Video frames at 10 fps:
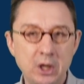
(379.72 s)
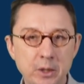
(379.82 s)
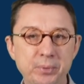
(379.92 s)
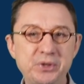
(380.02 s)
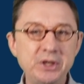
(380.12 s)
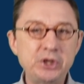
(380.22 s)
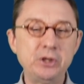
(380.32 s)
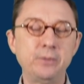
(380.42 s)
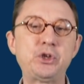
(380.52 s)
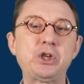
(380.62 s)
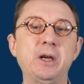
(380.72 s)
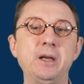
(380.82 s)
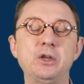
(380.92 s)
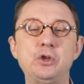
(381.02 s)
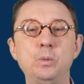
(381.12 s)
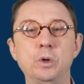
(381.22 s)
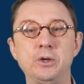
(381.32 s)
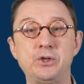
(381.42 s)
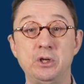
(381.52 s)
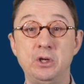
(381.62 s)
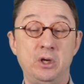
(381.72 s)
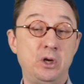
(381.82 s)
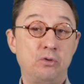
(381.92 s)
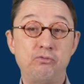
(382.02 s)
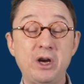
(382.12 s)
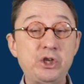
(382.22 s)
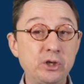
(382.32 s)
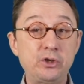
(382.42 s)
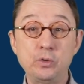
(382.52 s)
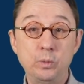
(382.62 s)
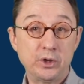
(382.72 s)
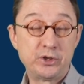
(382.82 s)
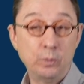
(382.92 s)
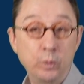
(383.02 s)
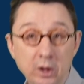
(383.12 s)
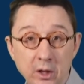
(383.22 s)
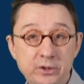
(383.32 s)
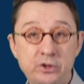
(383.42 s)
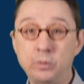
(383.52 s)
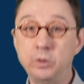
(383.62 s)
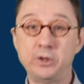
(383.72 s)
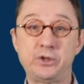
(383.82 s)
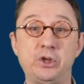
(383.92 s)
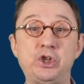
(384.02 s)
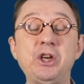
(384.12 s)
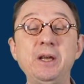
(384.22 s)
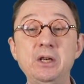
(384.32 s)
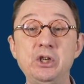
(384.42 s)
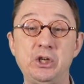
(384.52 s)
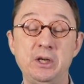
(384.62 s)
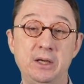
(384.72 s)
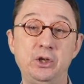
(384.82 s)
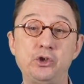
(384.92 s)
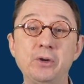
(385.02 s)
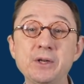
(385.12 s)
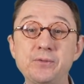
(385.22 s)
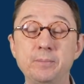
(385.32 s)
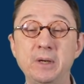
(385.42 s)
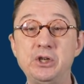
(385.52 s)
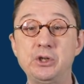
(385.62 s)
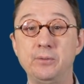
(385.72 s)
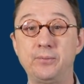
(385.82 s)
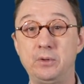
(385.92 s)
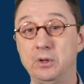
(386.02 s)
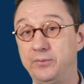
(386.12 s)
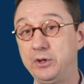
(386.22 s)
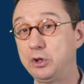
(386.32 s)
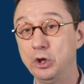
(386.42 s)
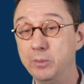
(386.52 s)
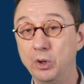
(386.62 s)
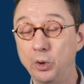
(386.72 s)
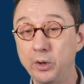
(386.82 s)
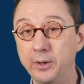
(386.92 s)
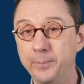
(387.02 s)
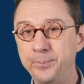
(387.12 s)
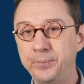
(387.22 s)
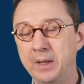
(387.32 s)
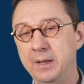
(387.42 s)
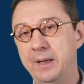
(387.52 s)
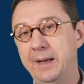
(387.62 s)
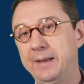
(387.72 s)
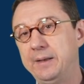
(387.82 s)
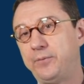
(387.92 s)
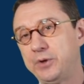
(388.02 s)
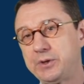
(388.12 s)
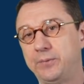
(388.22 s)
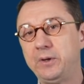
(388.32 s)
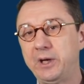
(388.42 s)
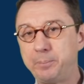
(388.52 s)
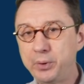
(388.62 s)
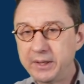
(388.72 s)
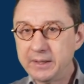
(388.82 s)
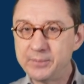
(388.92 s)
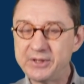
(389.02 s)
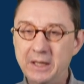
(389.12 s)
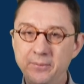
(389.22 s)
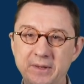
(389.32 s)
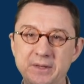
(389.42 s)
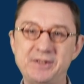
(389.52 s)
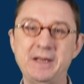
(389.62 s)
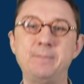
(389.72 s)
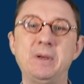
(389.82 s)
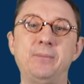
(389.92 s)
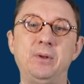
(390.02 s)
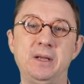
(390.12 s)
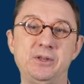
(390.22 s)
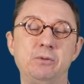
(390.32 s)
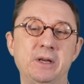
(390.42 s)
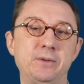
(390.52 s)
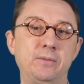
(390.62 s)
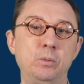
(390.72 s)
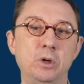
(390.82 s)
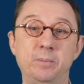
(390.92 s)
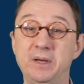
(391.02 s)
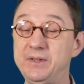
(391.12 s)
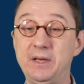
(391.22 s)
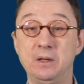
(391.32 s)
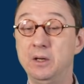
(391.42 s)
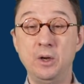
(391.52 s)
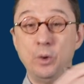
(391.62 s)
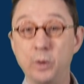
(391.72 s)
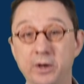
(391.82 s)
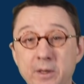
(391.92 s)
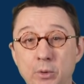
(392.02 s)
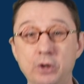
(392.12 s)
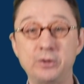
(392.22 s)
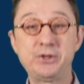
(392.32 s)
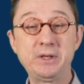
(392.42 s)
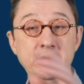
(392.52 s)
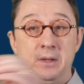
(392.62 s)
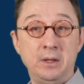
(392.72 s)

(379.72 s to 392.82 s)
the position of China towards Russia, towards the world, towards the change and the transformation of the global order. And first of all, they're putting themselves at the same level as the rest of the world by saying, we're a democracy.